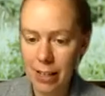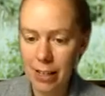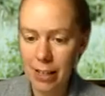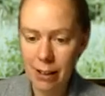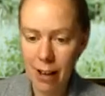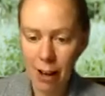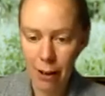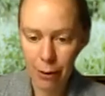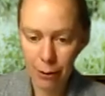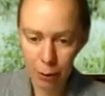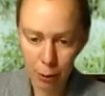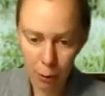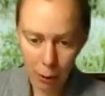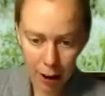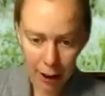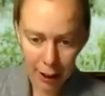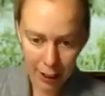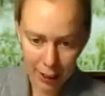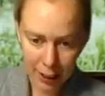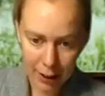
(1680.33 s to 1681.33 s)
that through
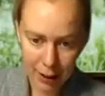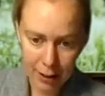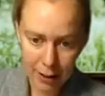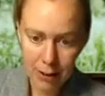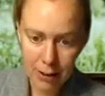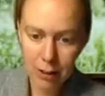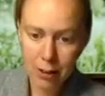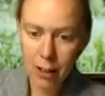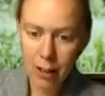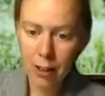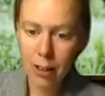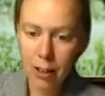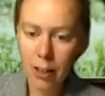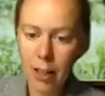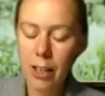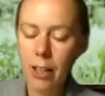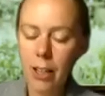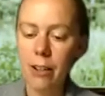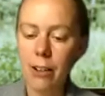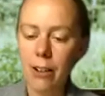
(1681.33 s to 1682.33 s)
our hands,
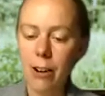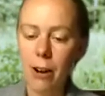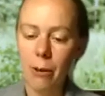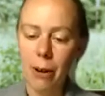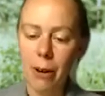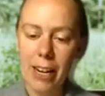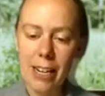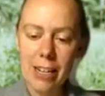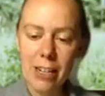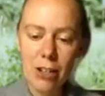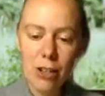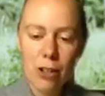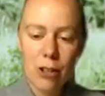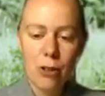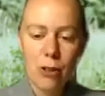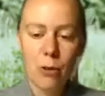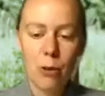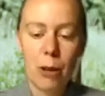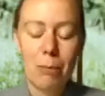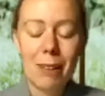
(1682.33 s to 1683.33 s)
you know,
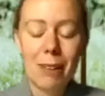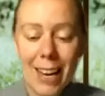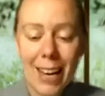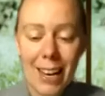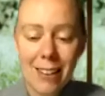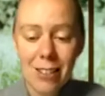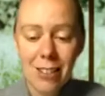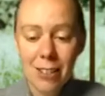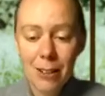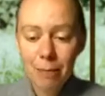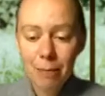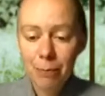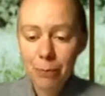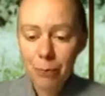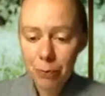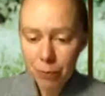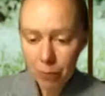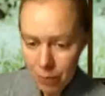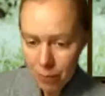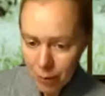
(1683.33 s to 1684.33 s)
into the plants.
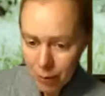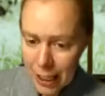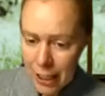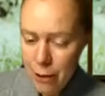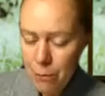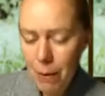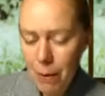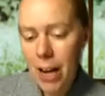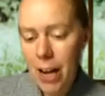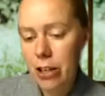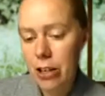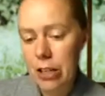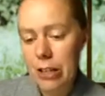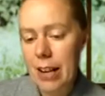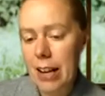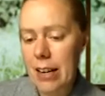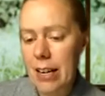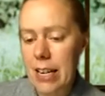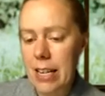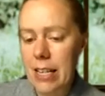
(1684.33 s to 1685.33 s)
Imagine
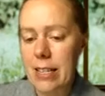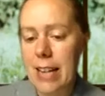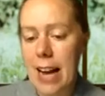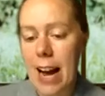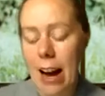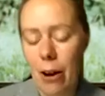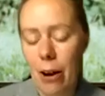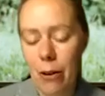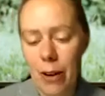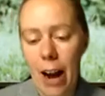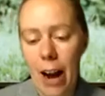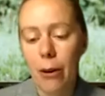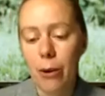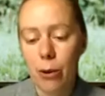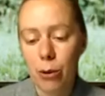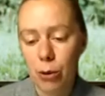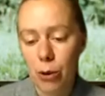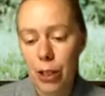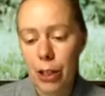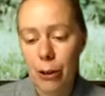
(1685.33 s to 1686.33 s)
sending it down
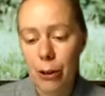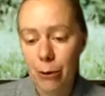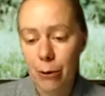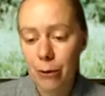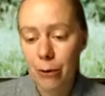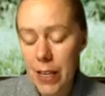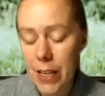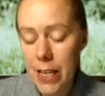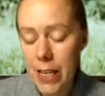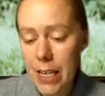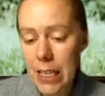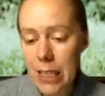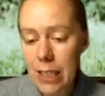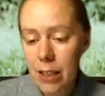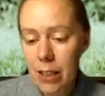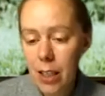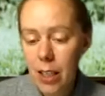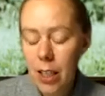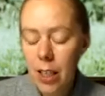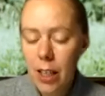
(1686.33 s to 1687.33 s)
out through your
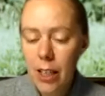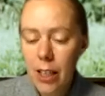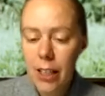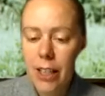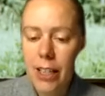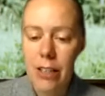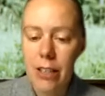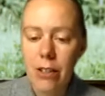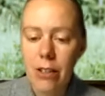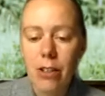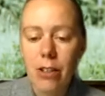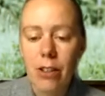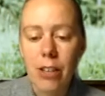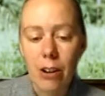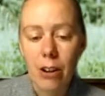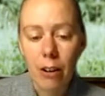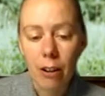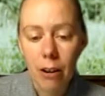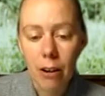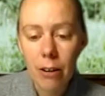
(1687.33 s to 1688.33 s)
feet into
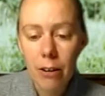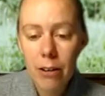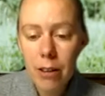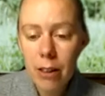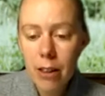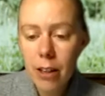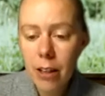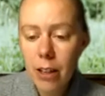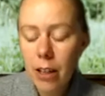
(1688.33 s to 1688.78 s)
the earth,